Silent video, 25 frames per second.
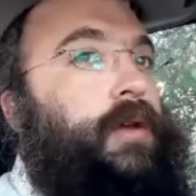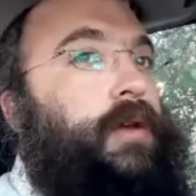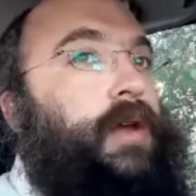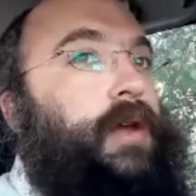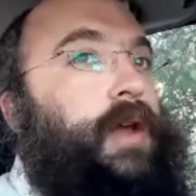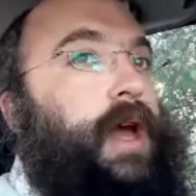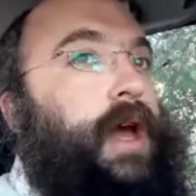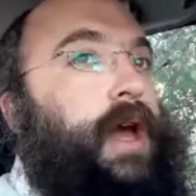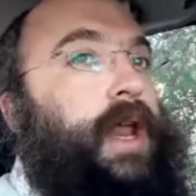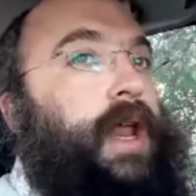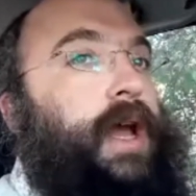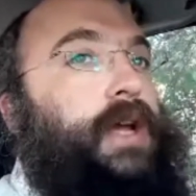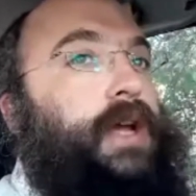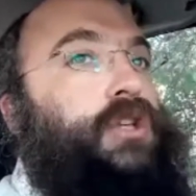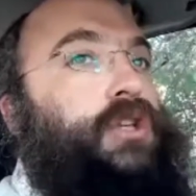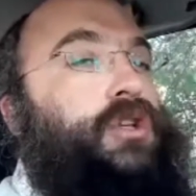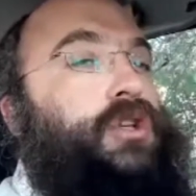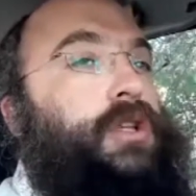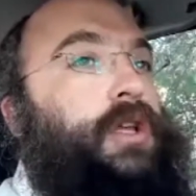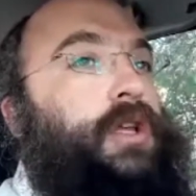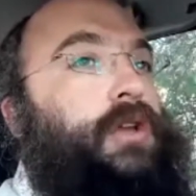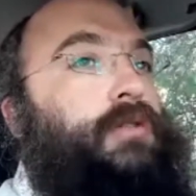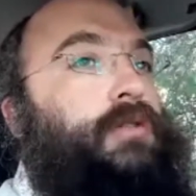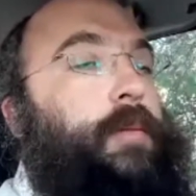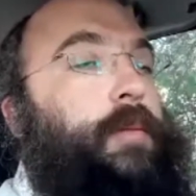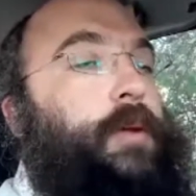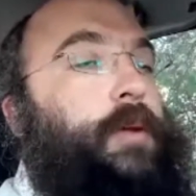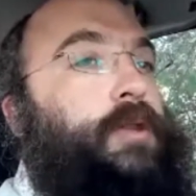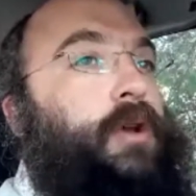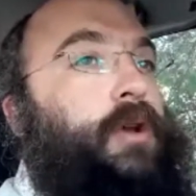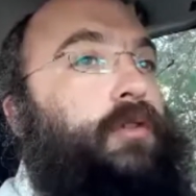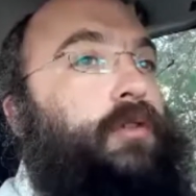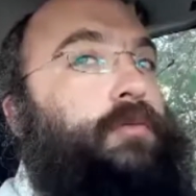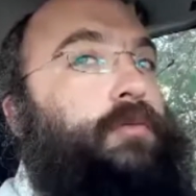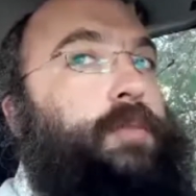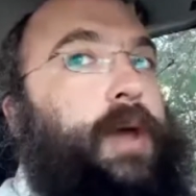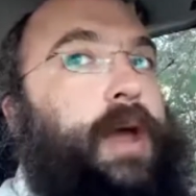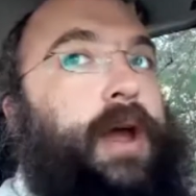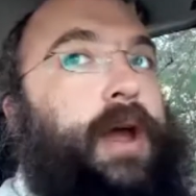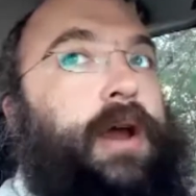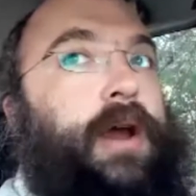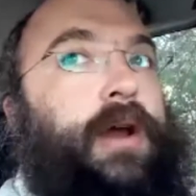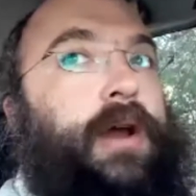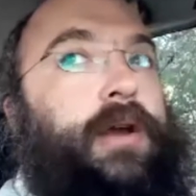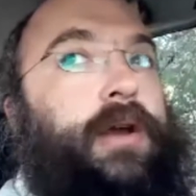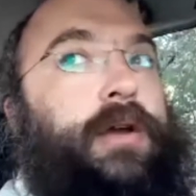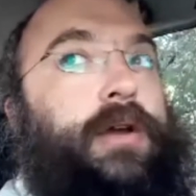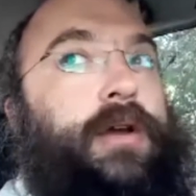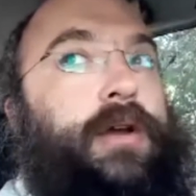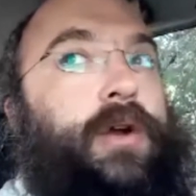and actually Rabbi Dov Ber,
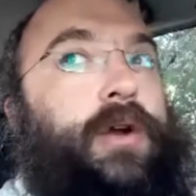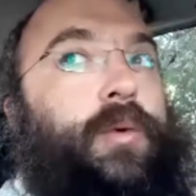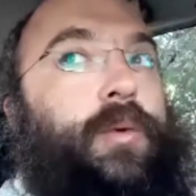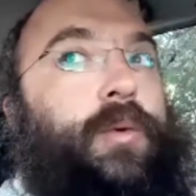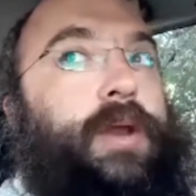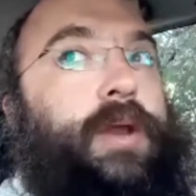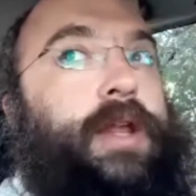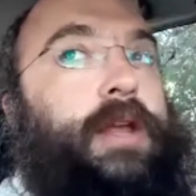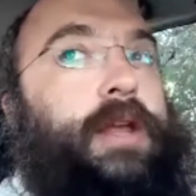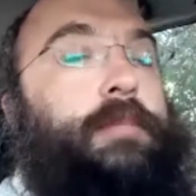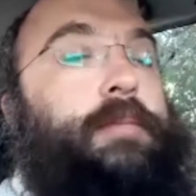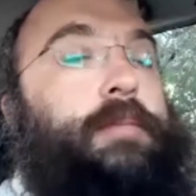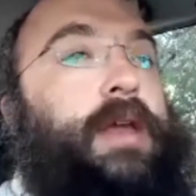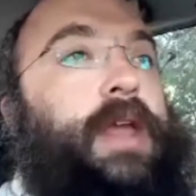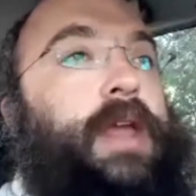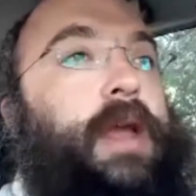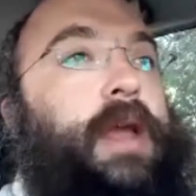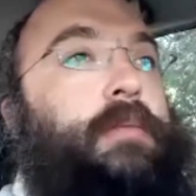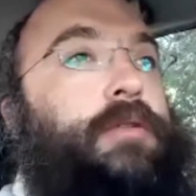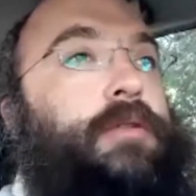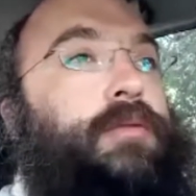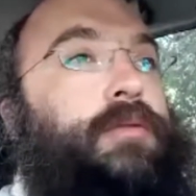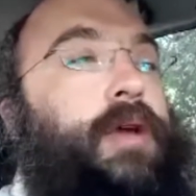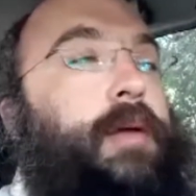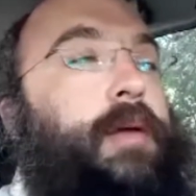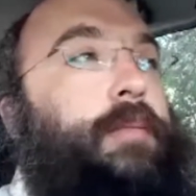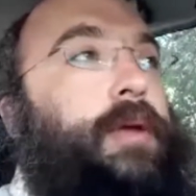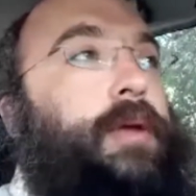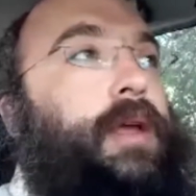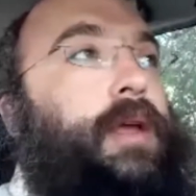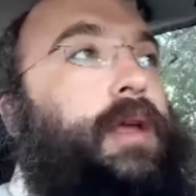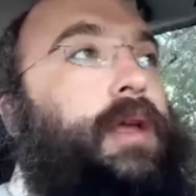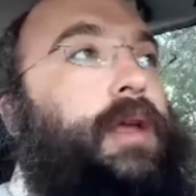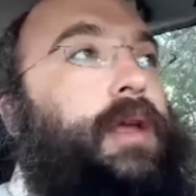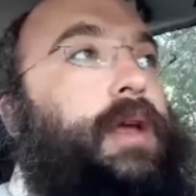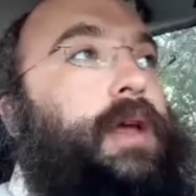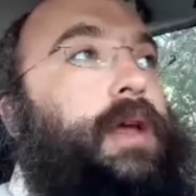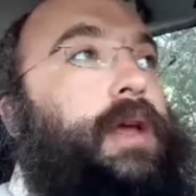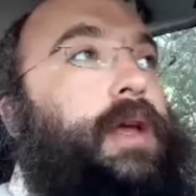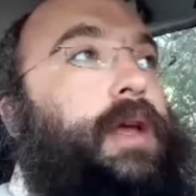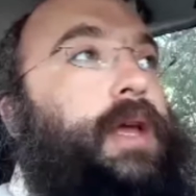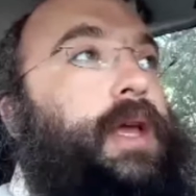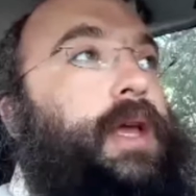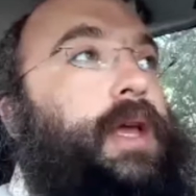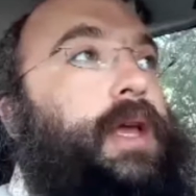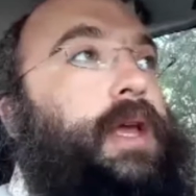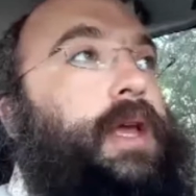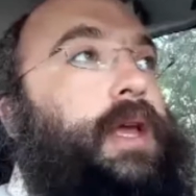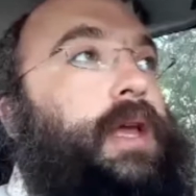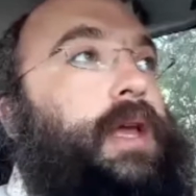when he became the Rebbe,
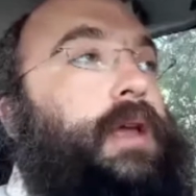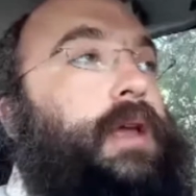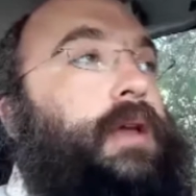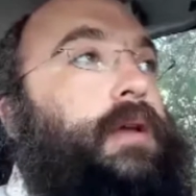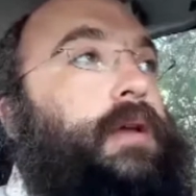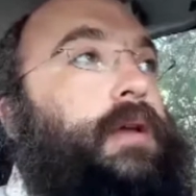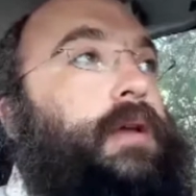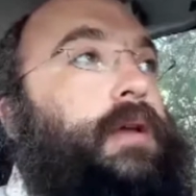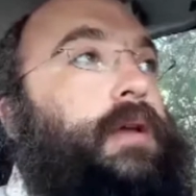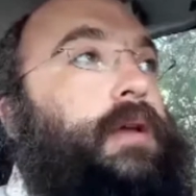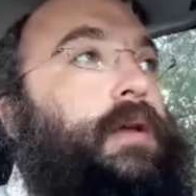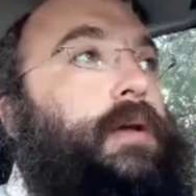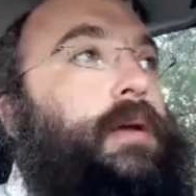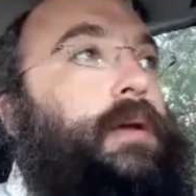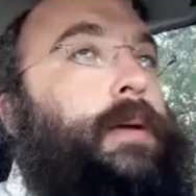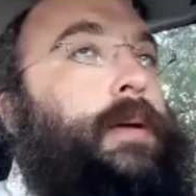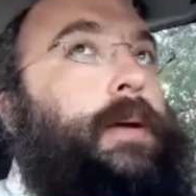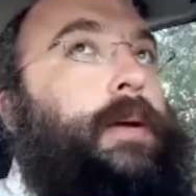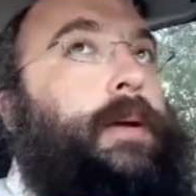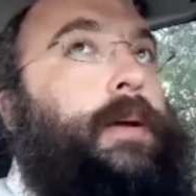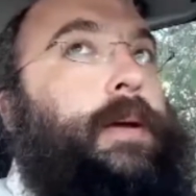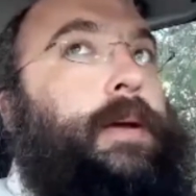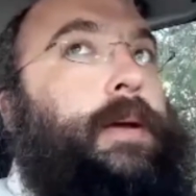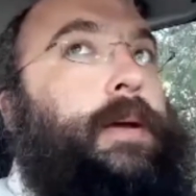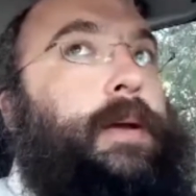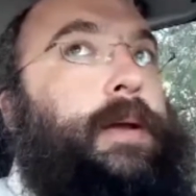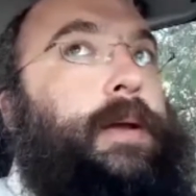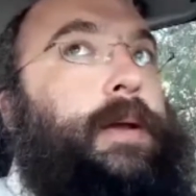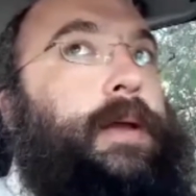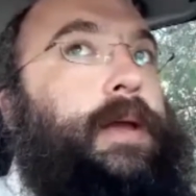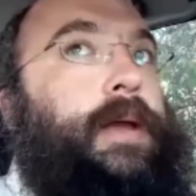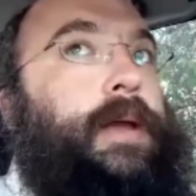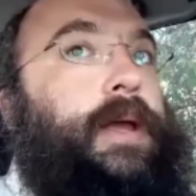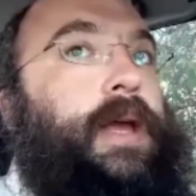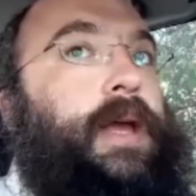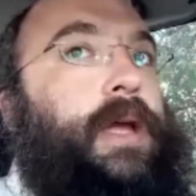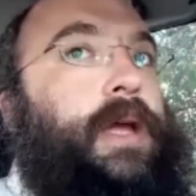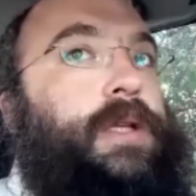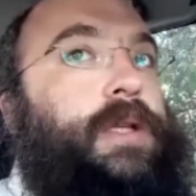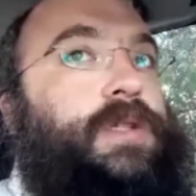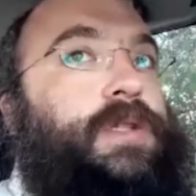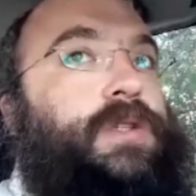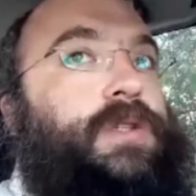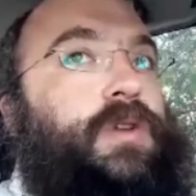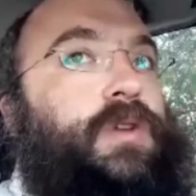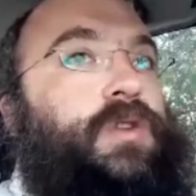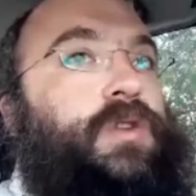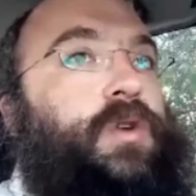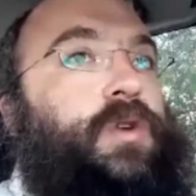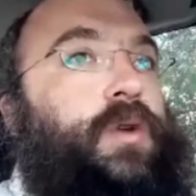he
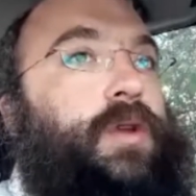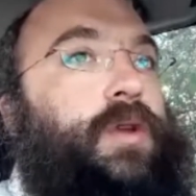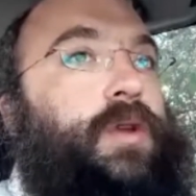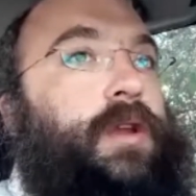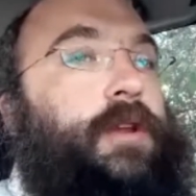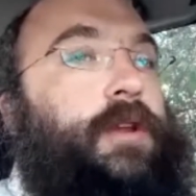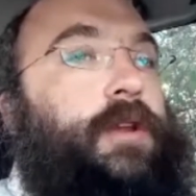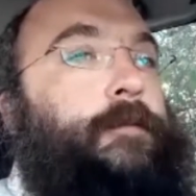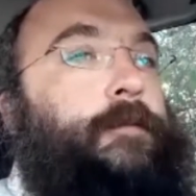instituted,